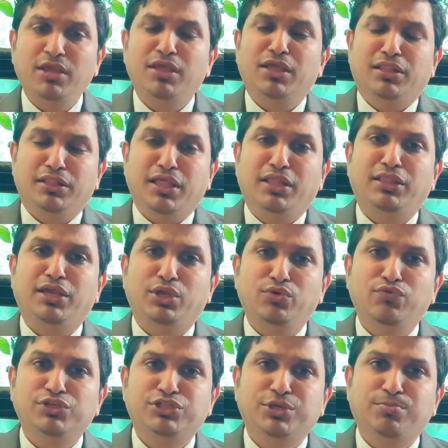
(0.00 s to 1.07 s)
than the
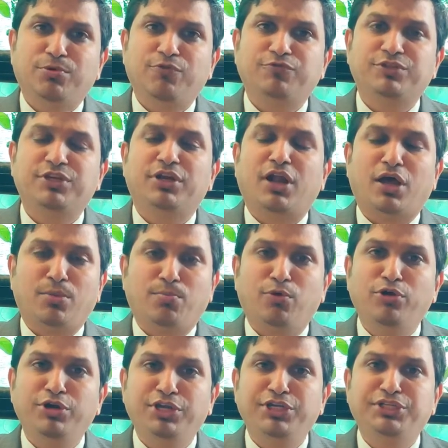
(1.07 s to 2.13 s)
university professor or
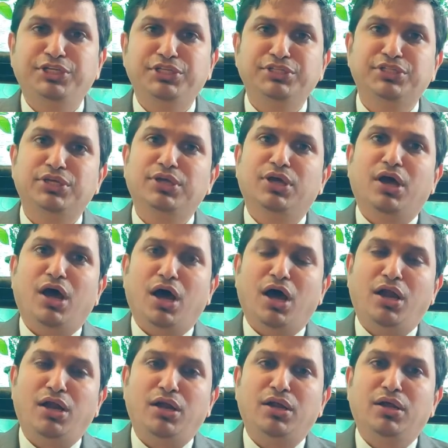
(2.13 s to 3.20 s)
politicians
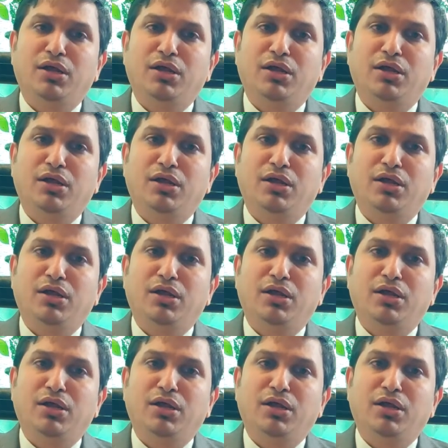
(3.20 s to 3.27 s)
or